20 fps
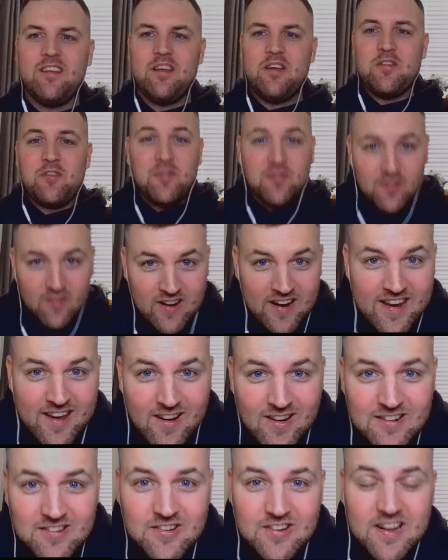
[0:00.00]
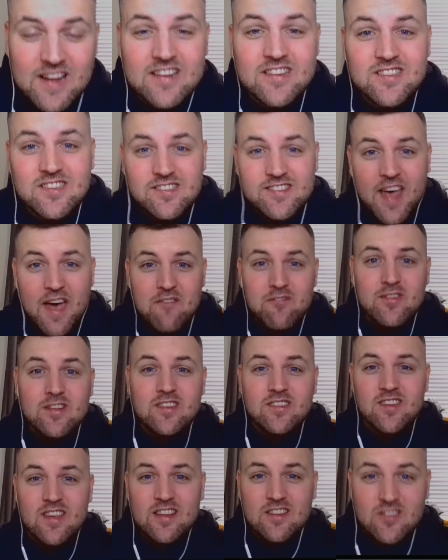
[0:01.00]
three hundred
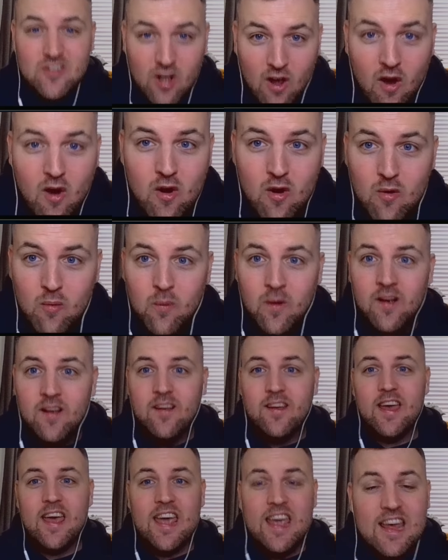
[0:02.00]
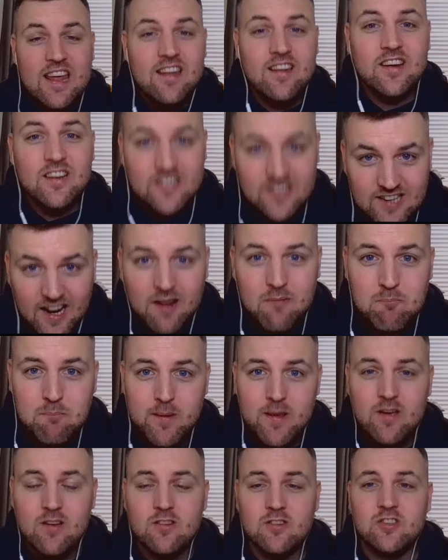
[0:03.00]
seventy-two in
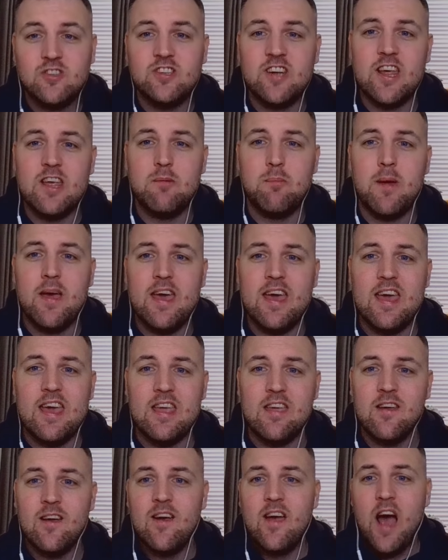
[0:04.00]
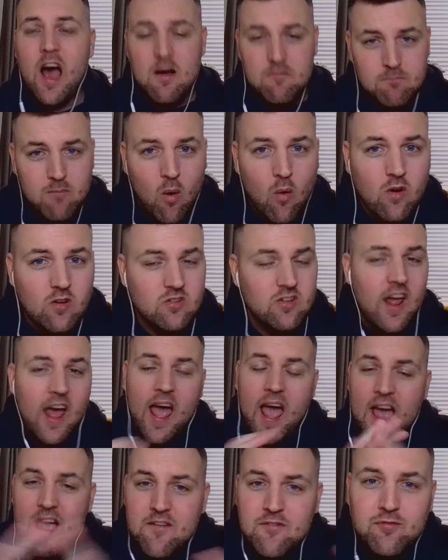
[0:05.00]
Champions G P. Amongst
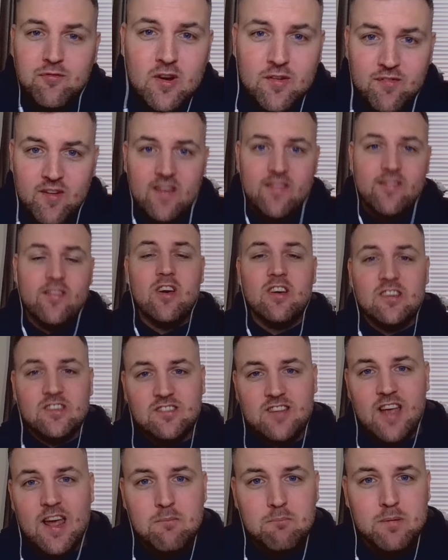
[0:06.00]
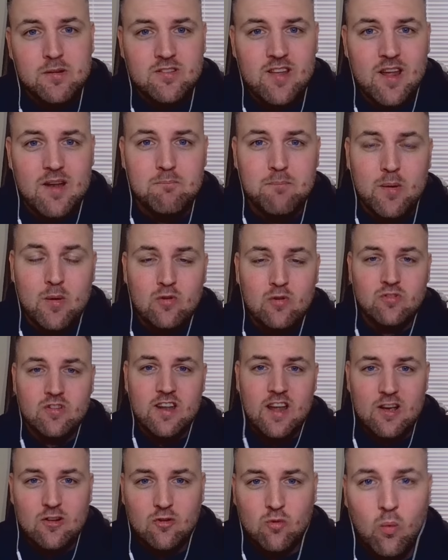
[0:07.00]
everything that is ten percent boosted
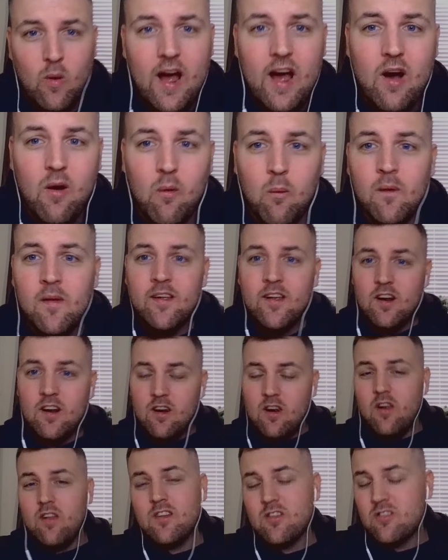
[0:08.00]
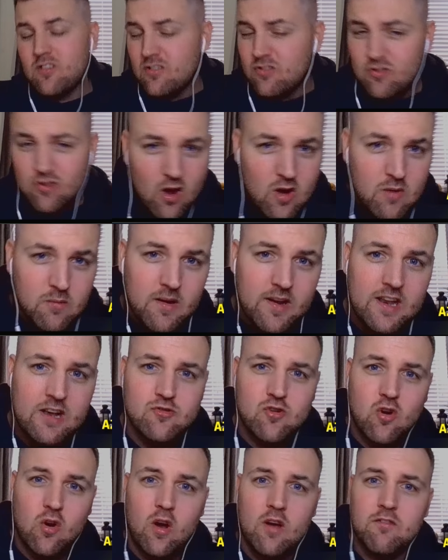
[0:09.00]
as well. There's so many
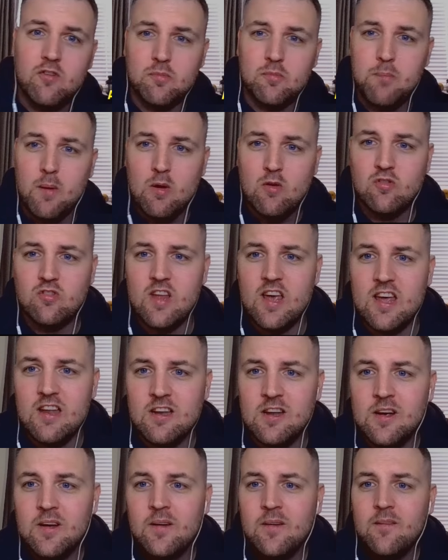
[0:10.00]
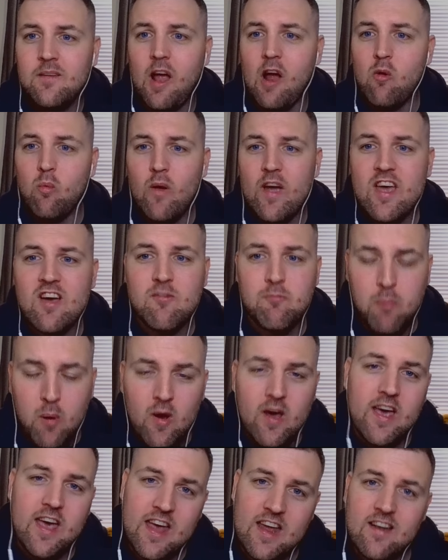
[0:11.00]
drivers boosted. And we have
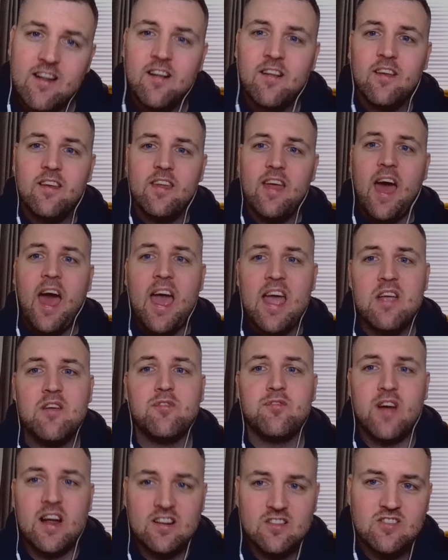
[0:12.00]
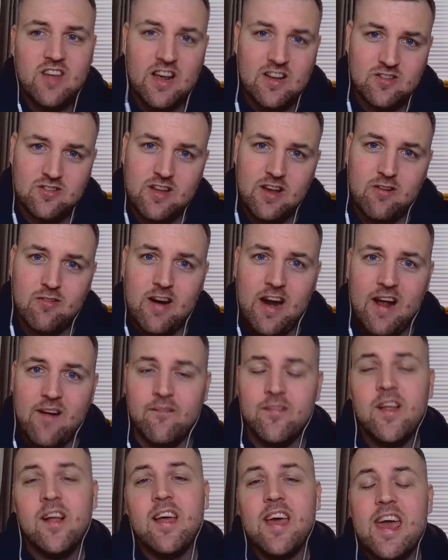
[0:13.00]
put in a fantastic
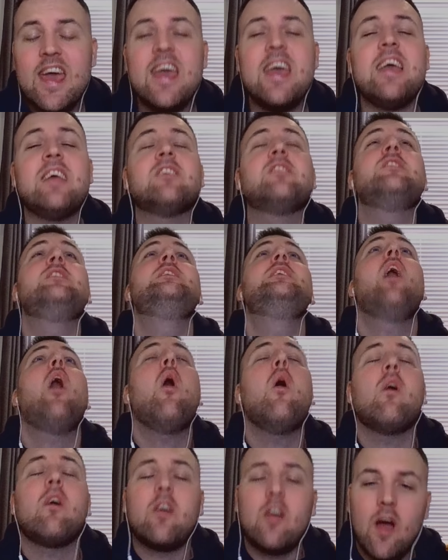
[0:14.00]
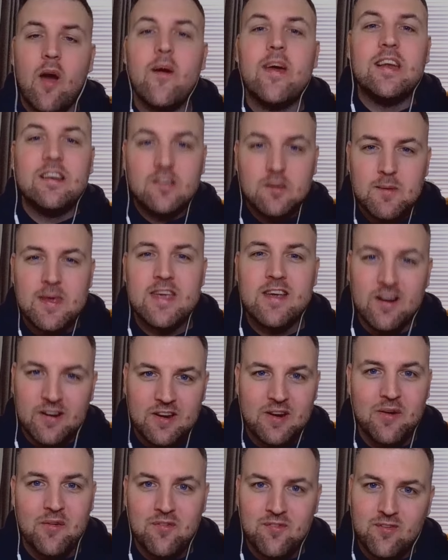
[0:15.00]
round. It is not going to be good
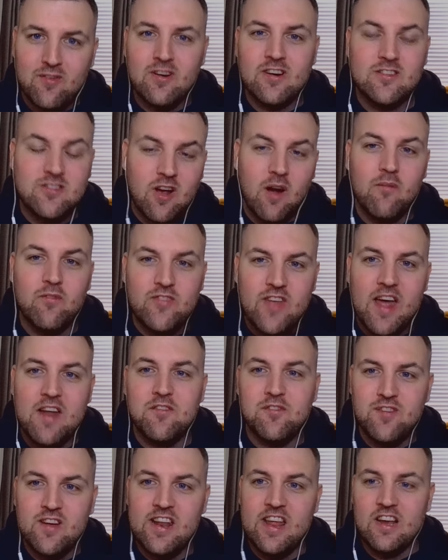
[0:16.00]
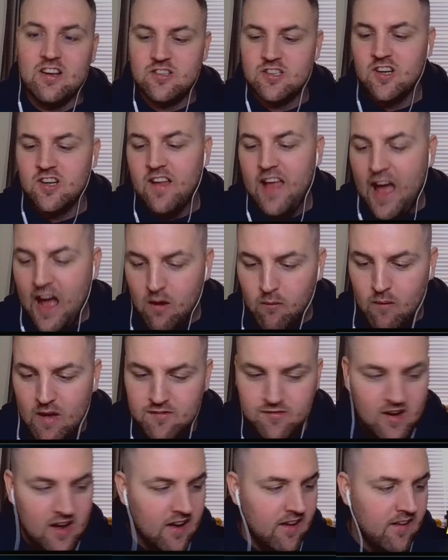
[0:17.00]
enough for a top ten finish.
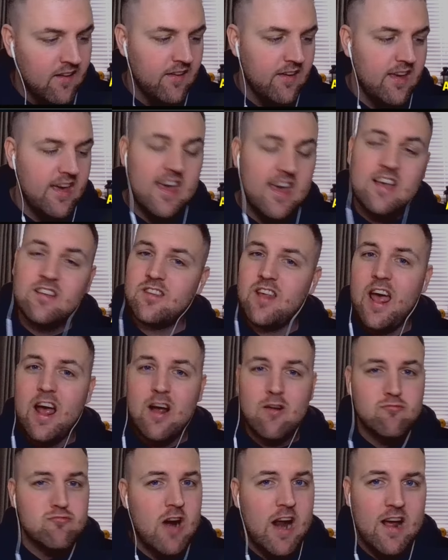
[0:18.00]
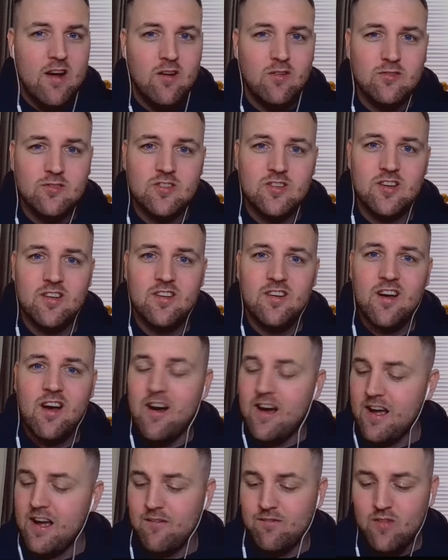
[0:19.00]
However, it's a round
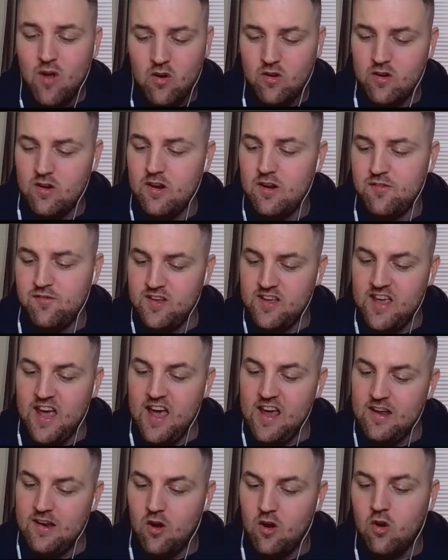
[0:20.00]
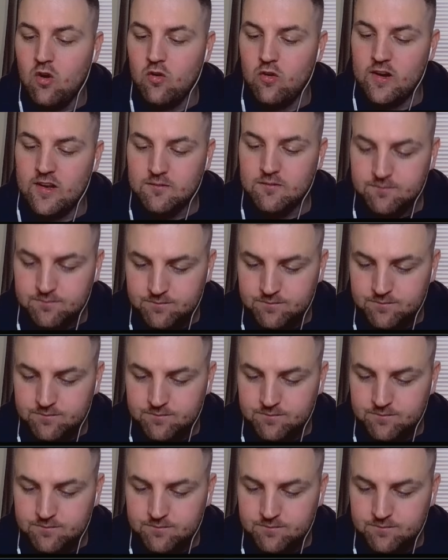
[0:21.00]
I am not going to forget in a hurry.